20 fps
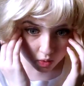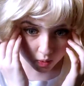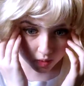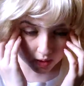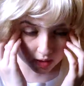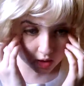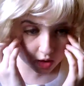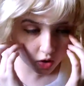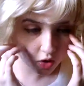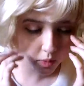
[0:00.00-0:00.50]

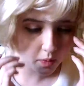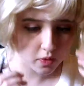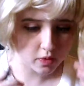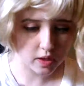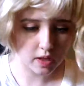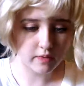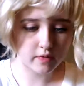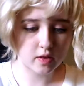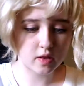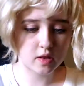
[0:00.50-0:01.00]
Well, it's
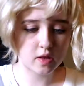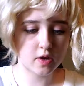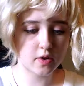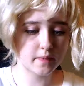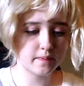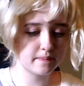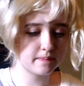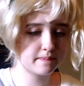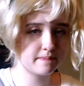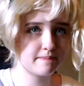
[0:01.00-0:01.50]
almost even,
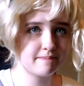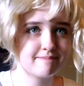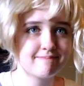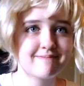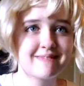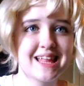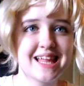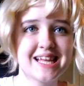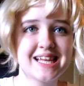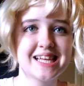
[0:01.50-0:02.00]
so
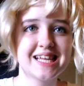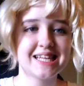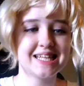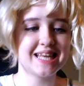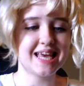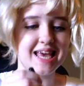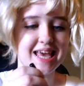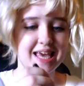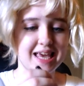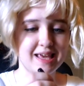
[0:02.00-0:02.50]

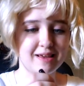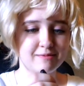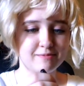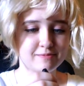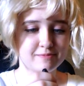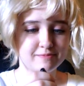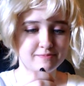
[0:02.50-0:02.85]
yay.